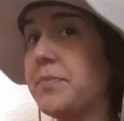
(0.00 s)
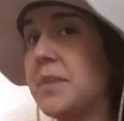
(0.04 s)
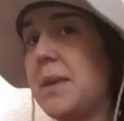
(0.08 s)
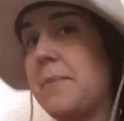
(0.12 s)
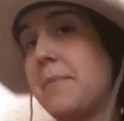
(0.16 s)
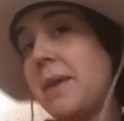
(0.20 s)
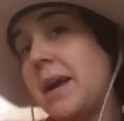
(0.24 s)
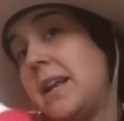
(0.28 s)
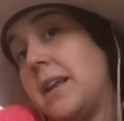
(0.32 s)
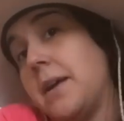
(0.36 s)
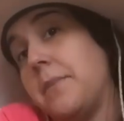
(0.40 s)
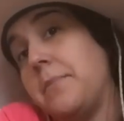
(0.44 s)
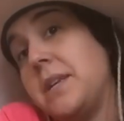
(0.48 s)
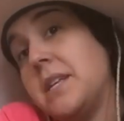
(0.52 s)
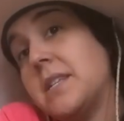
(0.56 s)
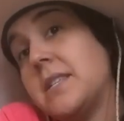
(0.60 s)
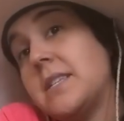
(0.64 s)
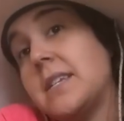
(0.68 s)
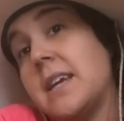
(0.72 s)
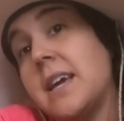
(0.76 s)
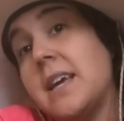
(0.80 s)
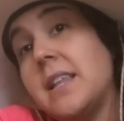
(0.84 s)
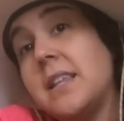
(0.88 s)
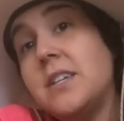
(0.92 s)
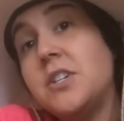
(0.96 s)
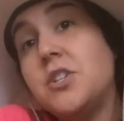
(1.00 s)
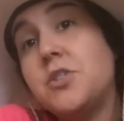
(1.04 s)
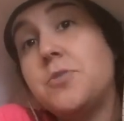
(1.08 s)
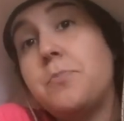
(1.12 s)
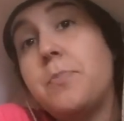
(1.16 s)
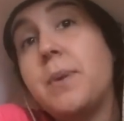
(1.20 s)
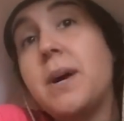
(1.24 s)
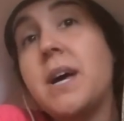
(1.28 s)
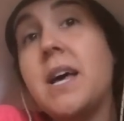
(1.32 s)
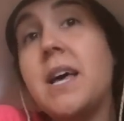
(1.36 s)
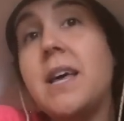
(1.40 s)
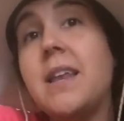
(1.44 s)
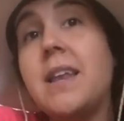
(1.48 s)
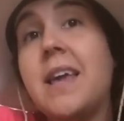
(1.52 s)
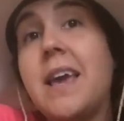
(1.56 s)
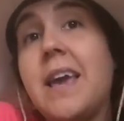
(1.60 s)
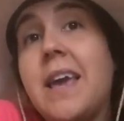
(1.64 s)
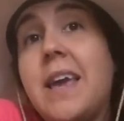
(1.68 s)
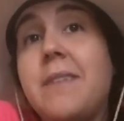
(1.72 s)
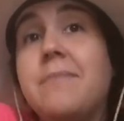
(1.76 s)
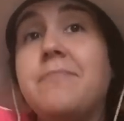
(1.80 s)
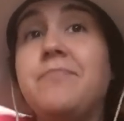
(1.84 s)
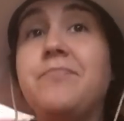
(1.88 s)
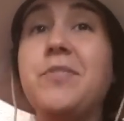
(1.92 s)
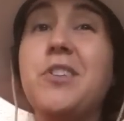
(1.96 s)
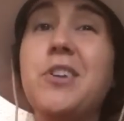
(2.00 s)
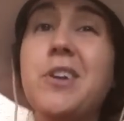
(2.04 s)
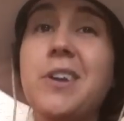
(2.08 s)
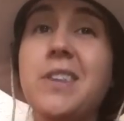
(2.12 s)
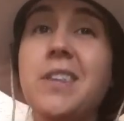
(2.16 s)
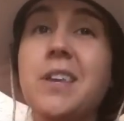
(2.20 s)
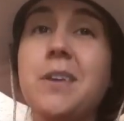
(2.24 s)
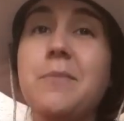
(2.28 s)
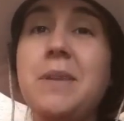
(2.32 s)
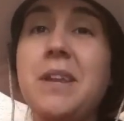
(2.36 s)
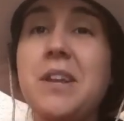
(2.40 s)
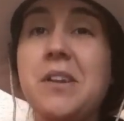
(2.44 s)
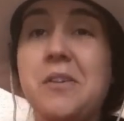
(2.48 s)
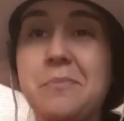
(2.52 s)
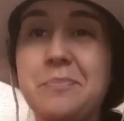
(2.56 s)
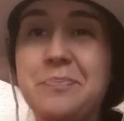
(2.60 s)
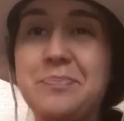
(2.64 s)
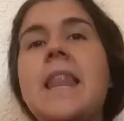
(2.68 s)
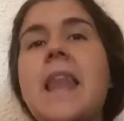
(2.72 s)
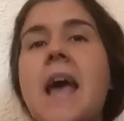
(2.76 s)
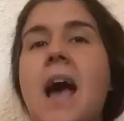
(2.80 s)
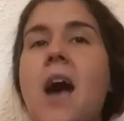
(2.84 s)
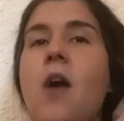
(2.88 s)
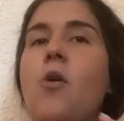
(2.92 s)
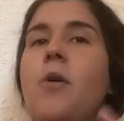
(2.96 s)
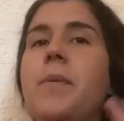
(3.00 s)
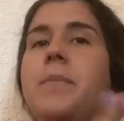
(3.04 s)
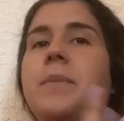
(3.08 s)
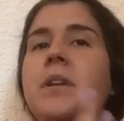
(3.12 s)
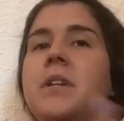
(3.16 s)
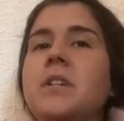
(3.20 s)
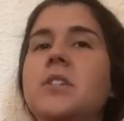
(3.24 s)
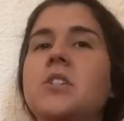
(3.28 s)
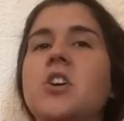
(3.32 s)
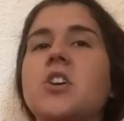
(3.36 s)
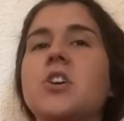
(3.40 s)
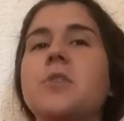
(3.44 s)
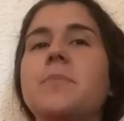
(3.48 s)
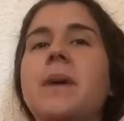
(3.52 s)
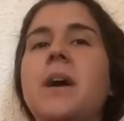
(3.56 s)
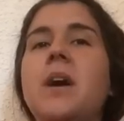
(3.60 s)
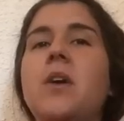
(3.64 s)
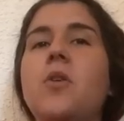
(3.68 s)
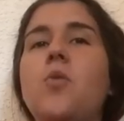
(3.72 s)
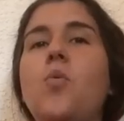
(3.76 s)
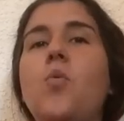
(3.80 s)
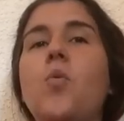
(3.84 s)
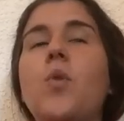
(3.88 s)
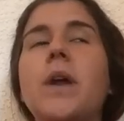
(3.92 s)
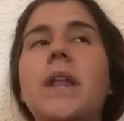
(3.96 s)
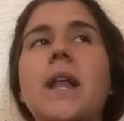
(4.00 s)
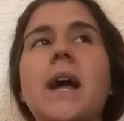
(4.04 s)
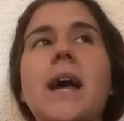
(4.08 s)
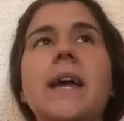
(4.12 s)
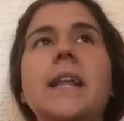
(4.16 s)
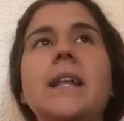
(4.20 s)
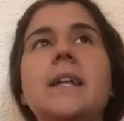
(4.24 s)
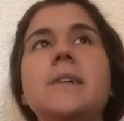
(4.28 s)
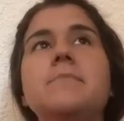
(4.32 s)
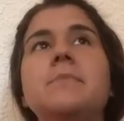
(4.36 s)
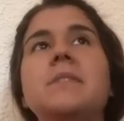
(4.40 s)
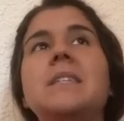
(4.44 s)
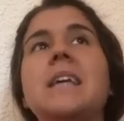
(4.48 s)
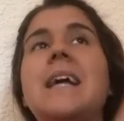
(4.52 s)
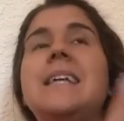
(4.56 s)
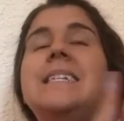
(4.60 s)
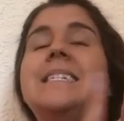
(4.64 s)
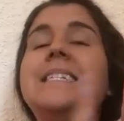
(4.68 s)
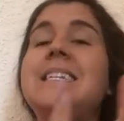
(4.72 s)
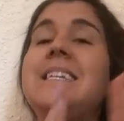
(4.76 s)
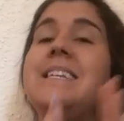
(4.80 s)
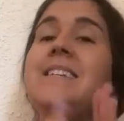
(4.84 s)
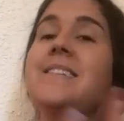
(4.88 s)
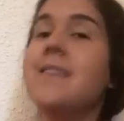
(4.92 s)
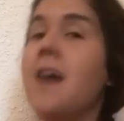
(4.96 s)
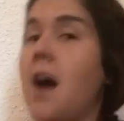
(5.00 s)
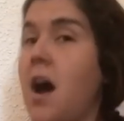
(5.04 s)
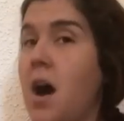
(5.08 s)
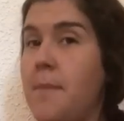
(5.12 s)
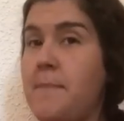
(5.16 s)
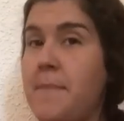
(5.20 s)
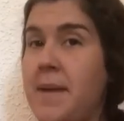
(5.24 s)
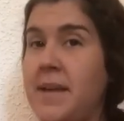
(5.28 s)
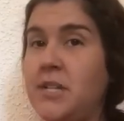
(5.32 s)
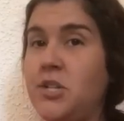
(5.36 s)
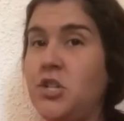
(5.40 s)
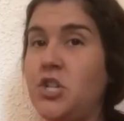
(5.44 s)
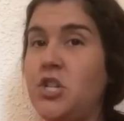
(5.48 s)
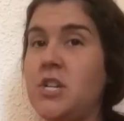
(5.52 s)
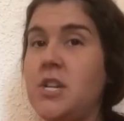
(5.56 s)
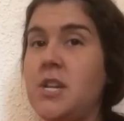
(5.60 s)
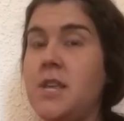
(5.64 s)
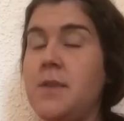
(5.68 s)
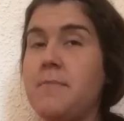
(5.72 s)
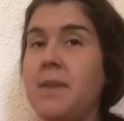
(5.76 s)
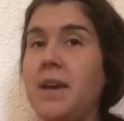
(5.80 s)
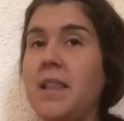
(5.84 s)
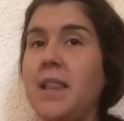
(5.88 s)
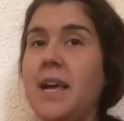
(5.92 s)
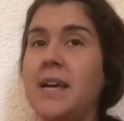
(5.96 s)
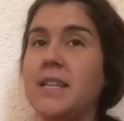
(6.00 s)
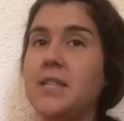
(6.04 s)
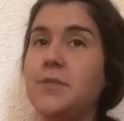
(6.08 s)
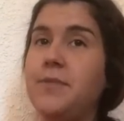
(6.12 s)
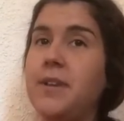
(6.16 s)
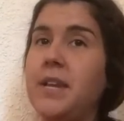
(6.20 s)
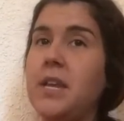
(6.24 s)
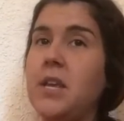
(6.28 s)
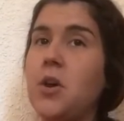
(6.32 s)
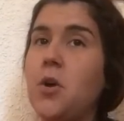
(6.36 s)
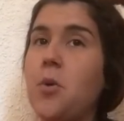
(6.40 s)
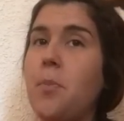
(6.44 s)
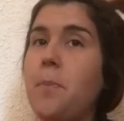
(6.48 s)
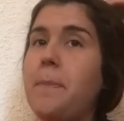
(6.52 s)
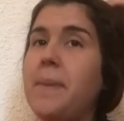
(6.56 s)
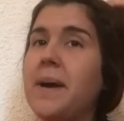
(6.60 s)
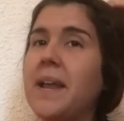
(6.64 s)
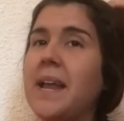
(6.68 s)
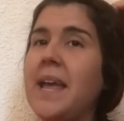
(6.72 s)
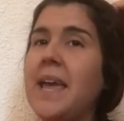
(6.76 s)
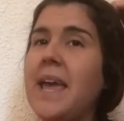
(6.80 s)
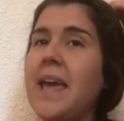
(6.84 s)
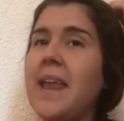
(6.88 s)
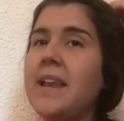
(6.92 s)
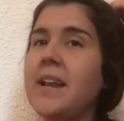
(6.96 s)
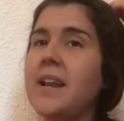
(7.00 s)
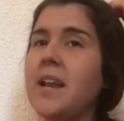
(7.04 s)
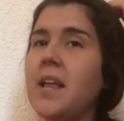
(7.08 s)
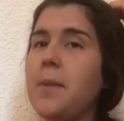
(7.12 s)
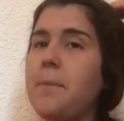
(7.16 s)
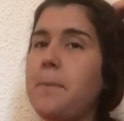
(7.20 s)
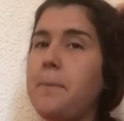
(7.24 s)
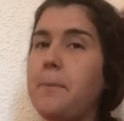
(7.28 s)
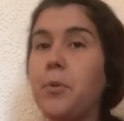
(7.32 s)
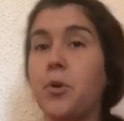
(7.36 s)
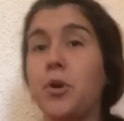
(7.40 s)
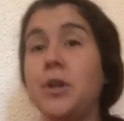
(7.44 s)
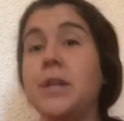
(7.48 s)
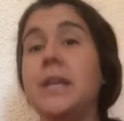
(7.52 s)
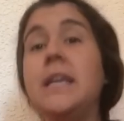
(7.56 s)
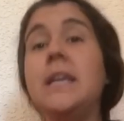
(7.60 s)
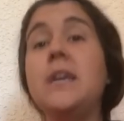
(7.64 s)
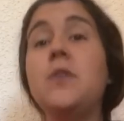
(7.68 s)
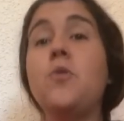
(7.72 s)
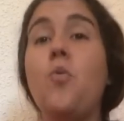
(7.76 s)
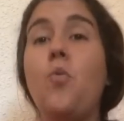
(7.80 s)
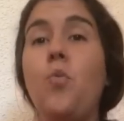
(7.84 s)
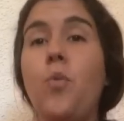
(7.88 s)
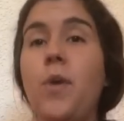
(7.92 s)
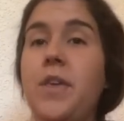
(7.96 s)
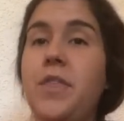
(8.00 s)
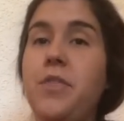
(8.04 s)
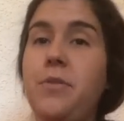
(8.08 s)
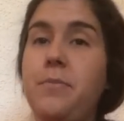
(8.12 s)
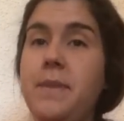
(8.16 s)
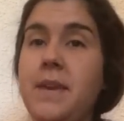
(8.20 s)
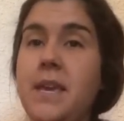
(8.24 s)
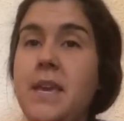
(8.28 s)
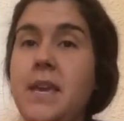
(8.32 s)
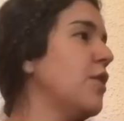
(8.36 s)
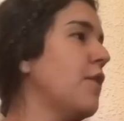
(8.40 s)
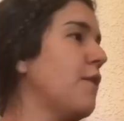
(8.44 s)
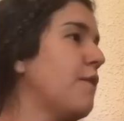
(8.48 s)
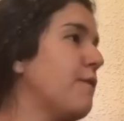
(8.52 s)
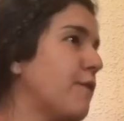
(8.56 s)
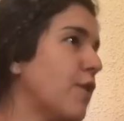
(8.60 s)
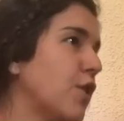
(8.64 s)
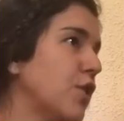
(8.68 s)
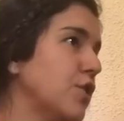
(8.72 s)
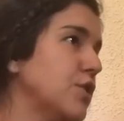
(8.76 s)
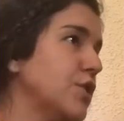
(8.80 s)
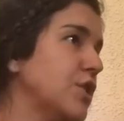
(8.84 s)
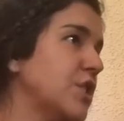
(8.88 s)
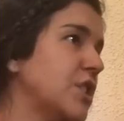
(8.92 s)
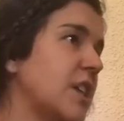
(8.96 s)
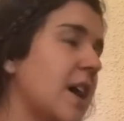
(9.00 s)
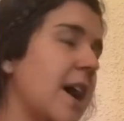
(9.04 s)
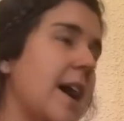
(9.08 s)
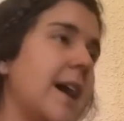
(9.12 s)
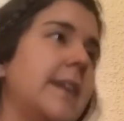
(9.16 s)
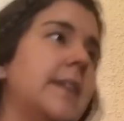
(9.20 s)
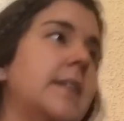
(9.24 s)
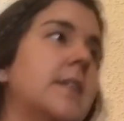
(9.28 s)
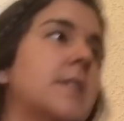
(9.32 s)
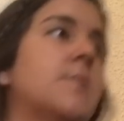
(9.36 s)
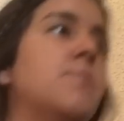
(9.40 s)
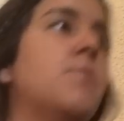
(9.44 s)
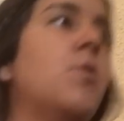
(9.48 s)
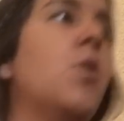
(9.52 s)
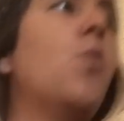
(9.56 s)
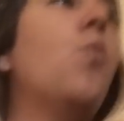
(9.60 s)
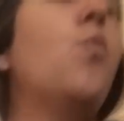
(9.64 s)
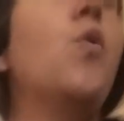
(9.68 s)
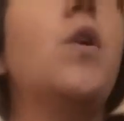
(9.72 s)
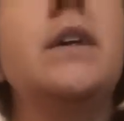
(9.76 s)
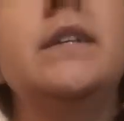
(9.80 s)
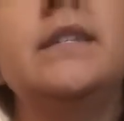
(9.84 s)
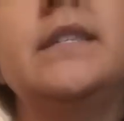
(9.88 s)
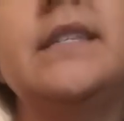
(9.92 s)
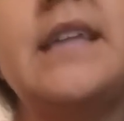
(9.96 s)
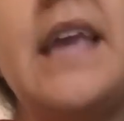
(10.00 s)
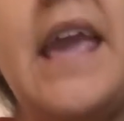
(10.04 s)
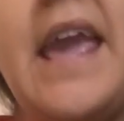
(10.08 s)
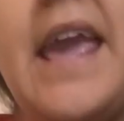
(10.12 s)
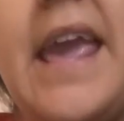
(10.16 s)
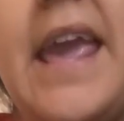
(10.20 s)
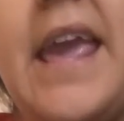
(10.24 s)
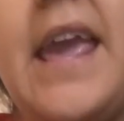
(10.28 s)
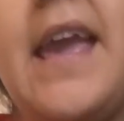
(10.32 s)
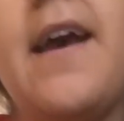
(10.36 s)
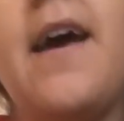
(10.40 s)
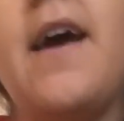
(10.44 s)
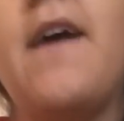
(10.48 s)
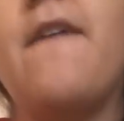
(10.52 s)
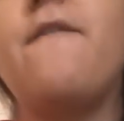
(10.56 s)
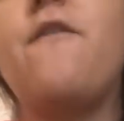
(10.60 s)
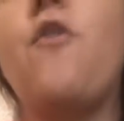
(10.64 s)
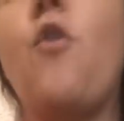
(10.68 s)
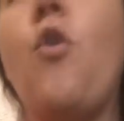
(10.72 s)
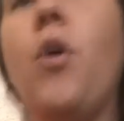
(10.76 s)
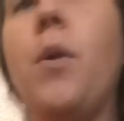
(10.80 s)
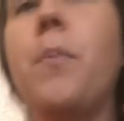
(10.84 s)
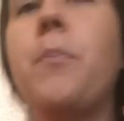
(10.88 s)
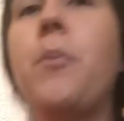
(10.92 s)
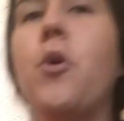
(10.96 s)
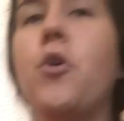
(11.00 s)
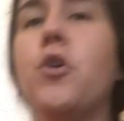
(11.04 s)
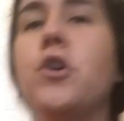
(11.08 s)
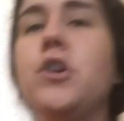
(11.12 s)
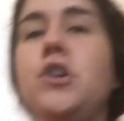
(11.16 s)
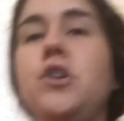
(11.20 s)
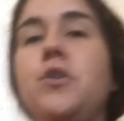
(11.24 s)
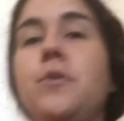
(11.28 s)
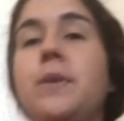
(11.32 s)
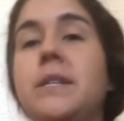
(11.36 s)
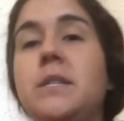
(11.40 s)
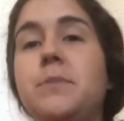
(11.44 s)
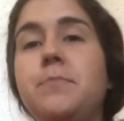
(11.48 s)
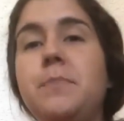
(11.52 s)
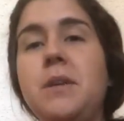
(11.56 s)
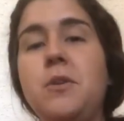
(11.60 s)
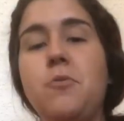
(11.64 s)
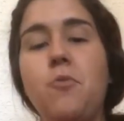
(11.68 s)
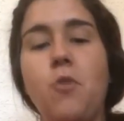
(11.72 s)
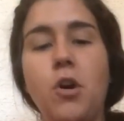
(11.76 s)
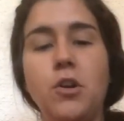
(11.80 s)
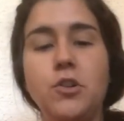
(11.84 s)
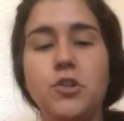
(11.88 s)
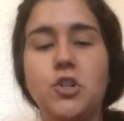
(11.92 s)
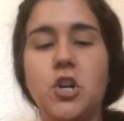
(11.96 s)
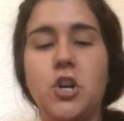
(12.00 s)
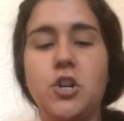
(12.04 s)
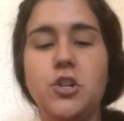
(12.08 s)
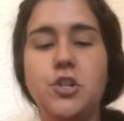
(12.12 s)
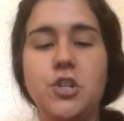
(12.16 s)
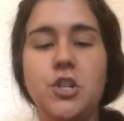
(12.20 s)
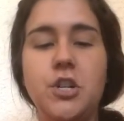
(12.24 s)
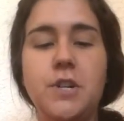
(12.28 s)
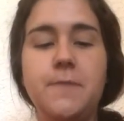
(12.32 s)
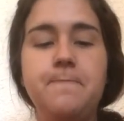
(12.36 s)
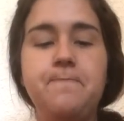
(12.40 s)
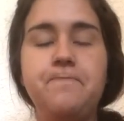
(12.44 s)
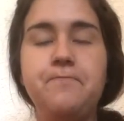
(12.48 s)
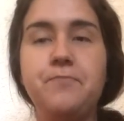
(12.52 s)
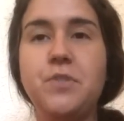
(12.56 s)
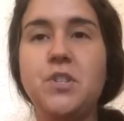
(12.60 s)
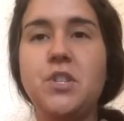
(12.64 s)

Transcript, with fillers: It might not be as stylish, but hey, you're on the Camino. Now I'm going to talk about what items I did not mention in my last video, but I ended up bringing with me. The first item was a four-port USB wall charger.